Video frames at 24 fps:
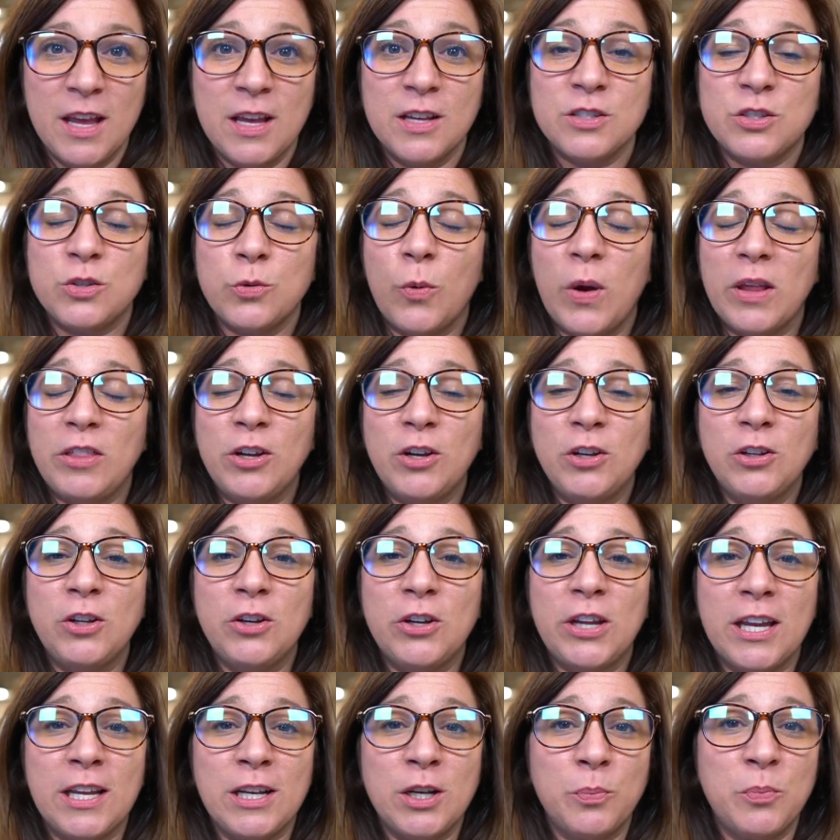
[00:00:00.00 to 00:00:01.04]
So, whether you're
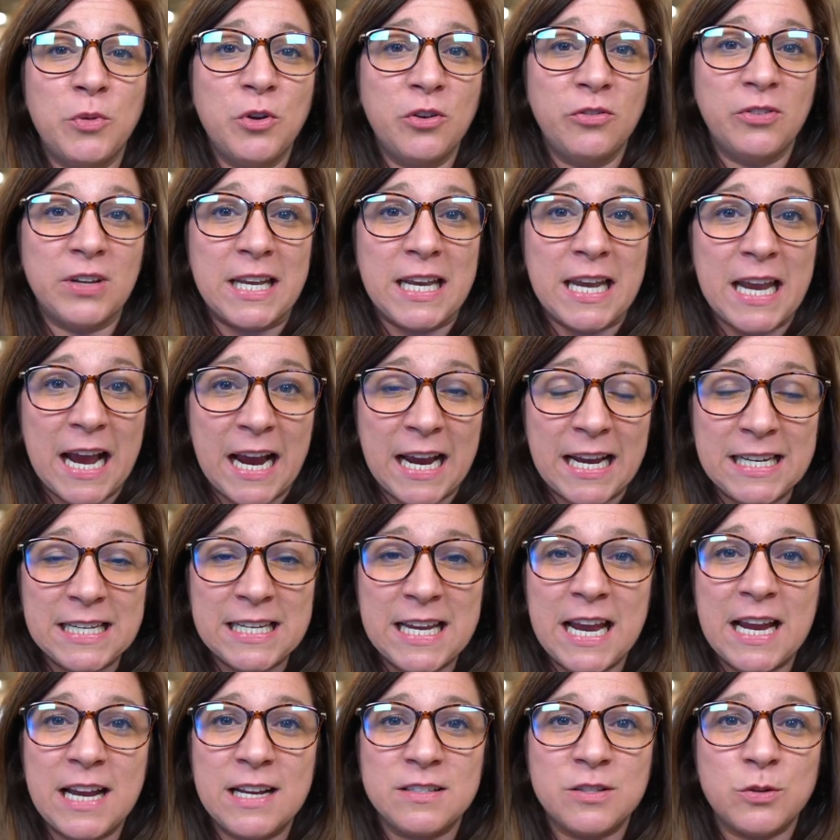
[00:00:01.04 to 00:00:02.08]
looking to move in nine
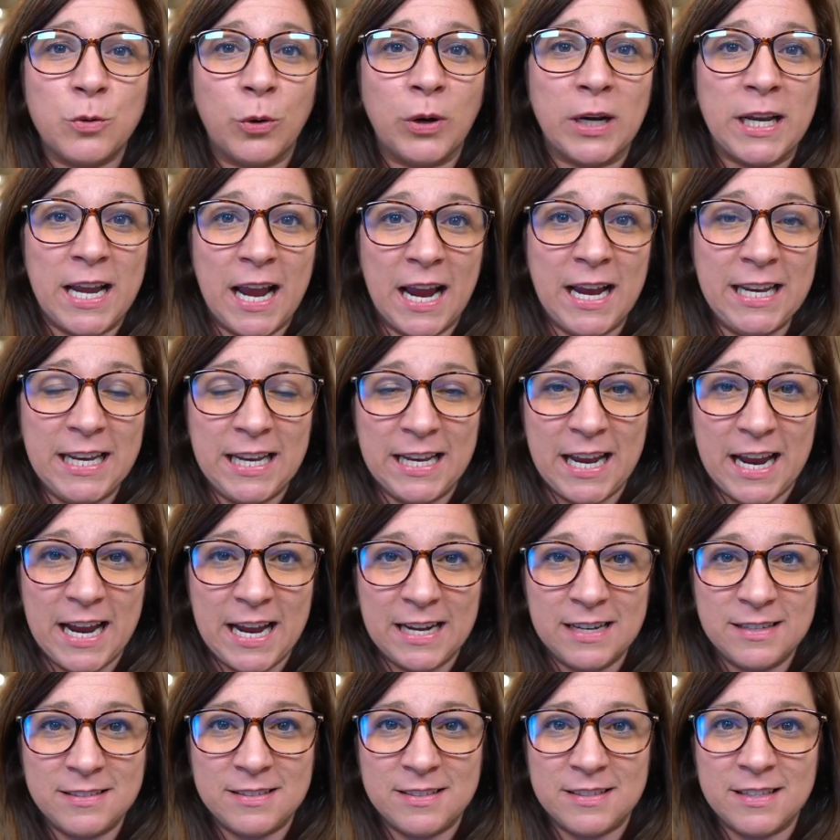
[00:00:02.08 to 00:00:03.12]
days or 90
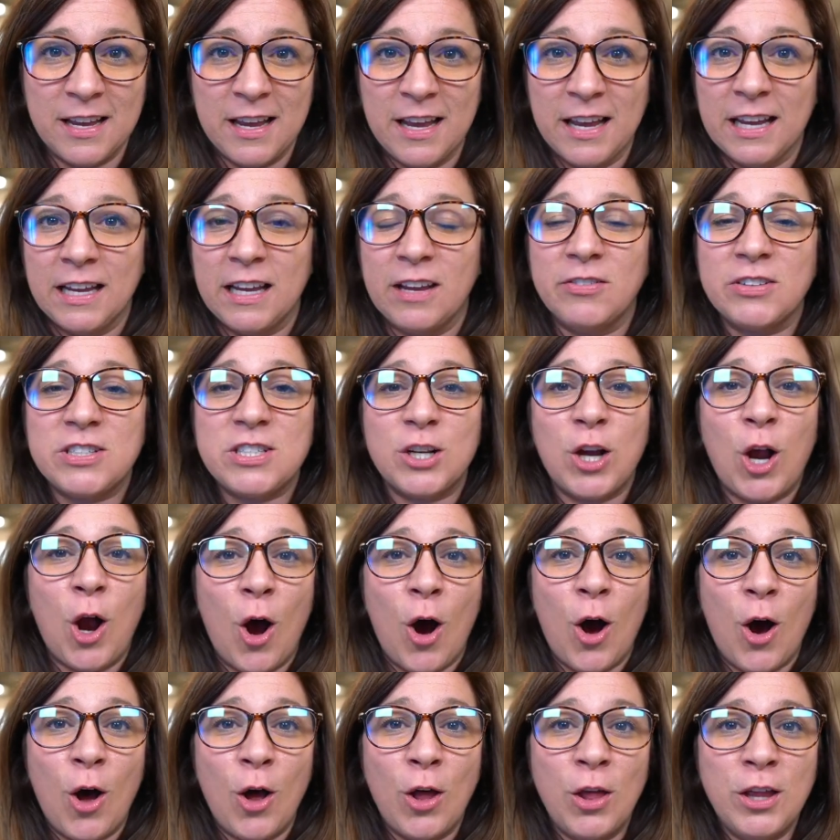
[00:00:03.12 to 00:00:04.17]
days, give us a
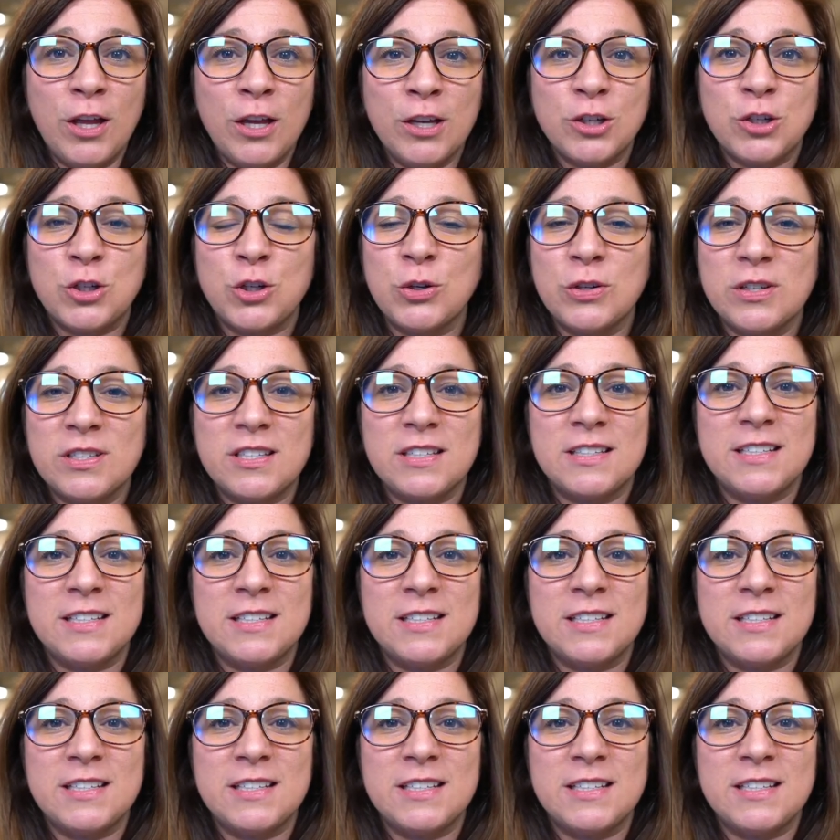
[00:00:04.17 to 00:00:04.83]
call, shoot us a